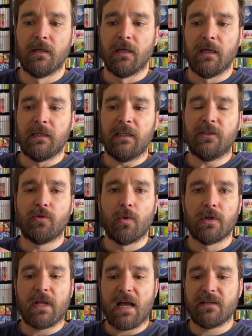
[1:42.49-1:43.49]
And each one
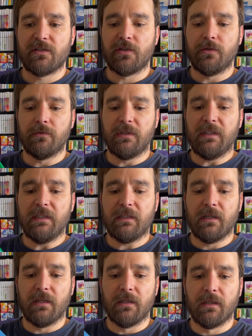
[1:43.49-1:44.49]
has a unique
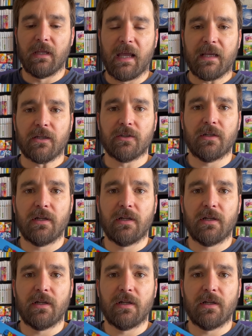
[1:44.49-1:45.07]
lanyard.